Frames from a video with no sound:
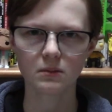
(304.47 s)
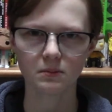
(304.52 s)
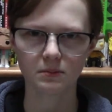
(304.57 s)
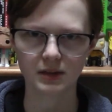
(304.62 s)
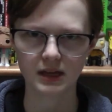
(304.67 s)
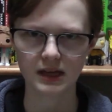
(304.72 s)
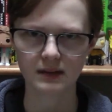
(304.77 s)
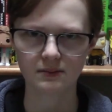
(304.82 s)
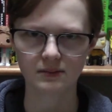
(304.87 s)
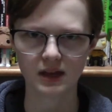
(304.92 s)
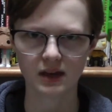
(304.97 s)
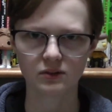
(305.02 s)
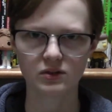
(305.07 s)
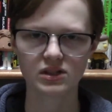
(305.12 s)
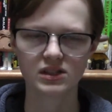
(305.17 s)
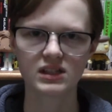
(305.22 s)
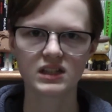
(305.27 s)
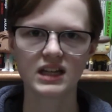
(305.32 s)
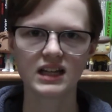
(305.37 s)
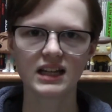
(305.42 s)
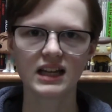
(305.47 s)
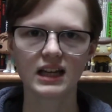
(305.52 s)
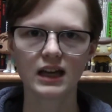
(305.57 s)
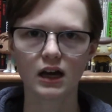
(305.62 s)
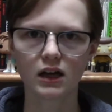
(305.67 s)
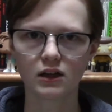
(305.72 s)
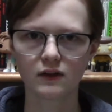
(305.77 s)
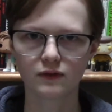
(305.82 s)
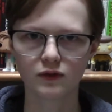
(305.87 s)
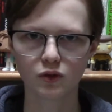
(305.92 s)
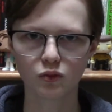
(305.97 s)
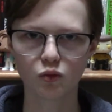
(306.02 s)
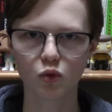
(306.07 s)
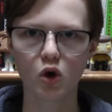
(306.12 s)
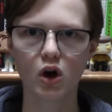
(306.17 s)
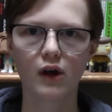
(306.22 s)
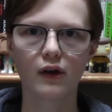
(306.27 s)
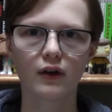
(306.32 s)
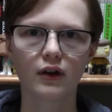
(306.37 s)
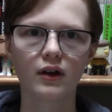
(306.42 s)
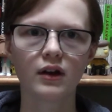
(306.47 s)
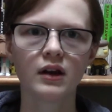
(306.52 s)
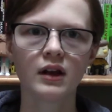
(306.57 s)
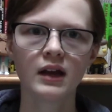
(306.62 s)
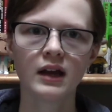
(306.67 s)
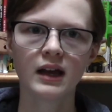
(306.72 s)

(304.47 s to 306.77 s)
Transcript: beam that was sticking out of the water,